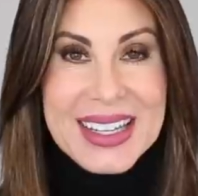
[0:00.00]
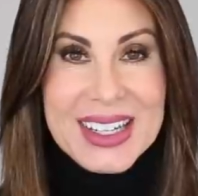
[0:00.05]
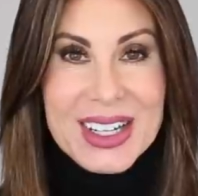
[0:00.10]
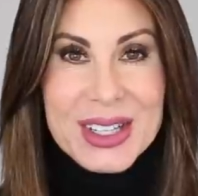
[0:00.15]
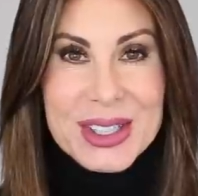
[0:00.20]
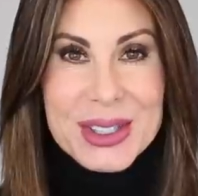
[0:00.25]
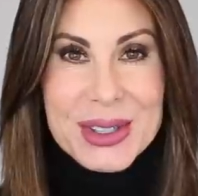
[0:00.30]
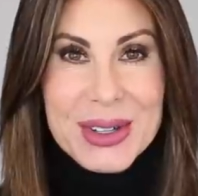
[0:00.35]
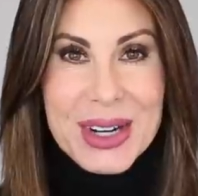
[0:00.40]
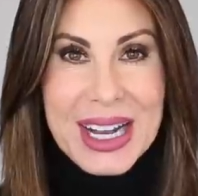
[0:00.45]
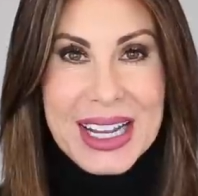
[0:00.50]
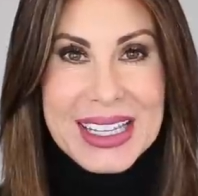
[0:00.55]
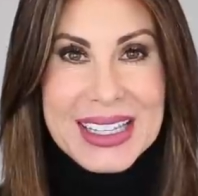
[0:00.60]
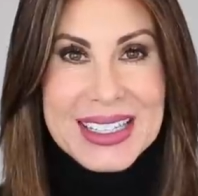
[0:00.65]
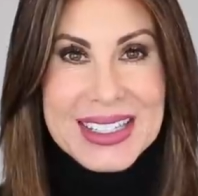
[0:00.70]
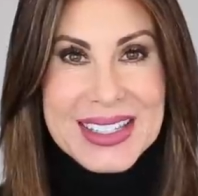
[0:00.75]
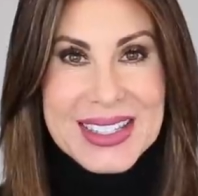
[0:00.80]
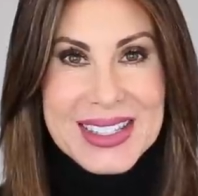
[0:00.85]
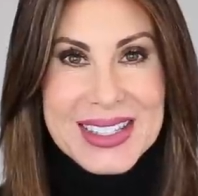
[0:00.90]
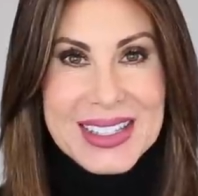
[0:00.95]
that under eye
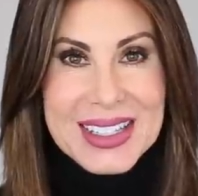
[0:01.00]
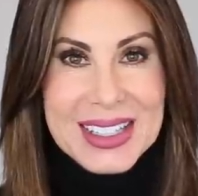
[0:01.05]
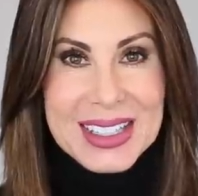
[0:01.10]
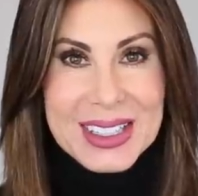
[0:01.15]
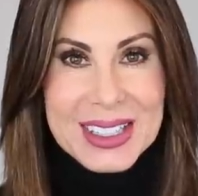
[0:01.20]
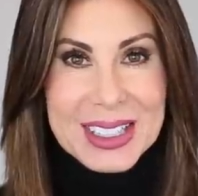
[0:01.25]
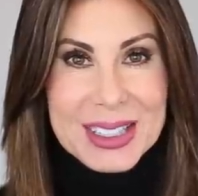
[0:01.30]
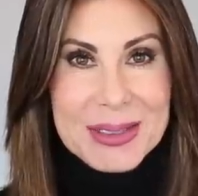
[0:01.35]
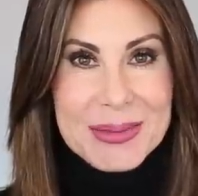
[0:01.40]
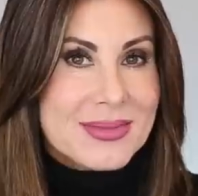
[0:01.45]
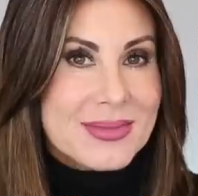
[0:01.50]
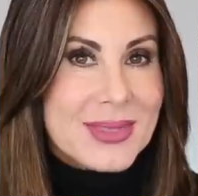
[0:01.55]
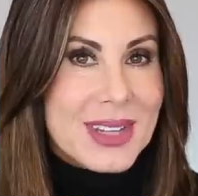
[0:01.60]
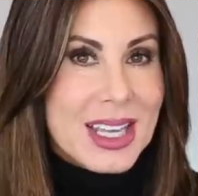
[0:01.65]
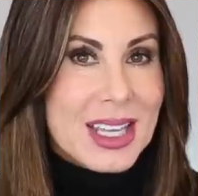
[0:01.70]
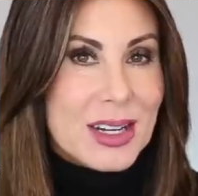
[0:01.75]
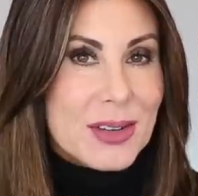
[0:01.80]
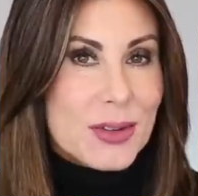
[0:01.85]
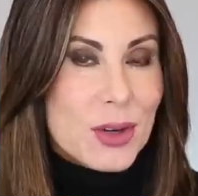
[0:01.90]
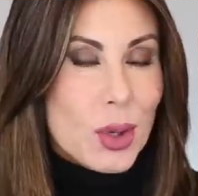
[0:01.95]
concealer.
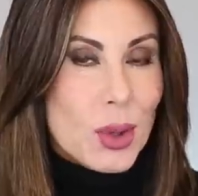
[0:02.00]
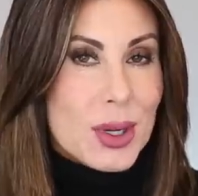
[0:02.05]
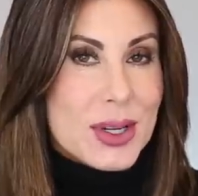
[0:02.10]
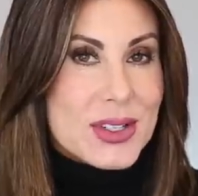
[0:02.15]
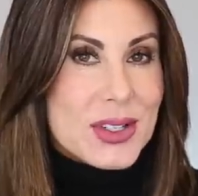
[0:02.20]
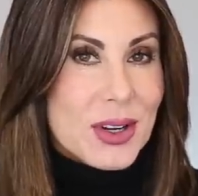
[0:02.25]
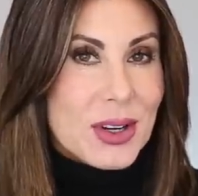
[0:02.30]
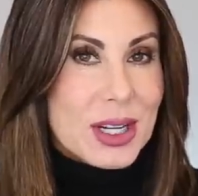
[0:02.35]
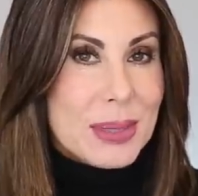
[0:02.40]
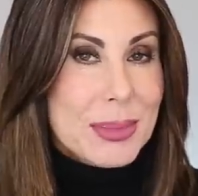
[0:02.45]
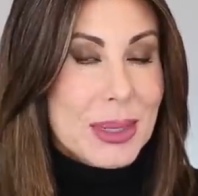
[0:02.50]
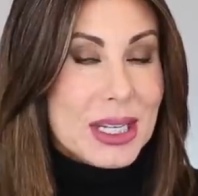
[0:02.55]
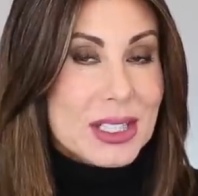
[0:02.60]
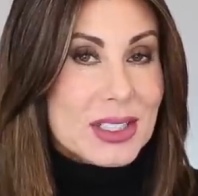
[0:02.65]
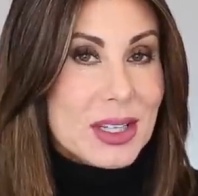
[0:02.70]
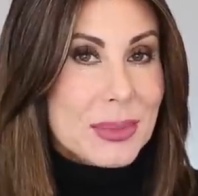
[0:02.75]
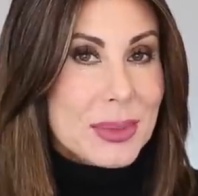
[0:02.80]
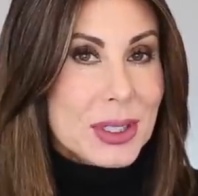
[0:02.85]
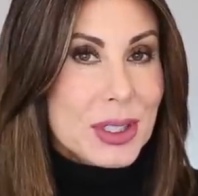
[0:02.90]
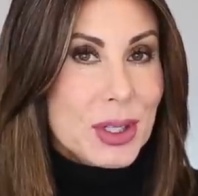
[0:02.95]
And of course, already
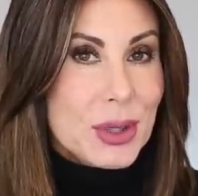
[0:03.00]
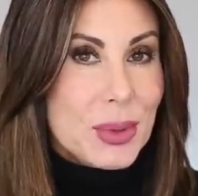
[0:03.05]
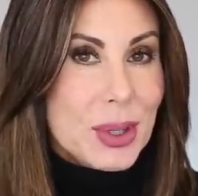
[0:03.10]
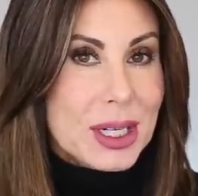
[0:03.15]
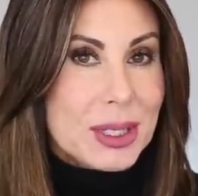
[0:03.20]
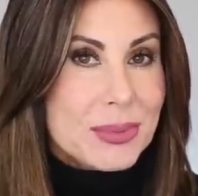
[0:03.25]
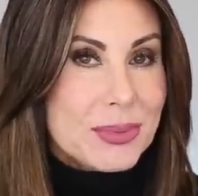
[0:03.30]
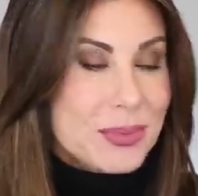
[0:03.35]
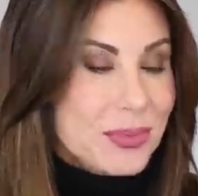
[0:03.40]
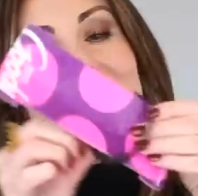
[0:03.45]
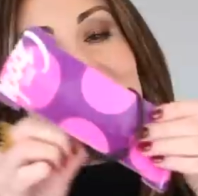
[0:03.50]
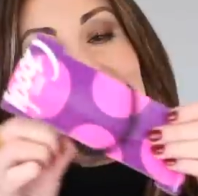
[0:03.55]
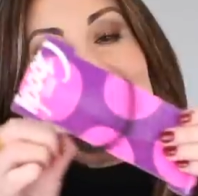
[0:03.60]
picked up a new one.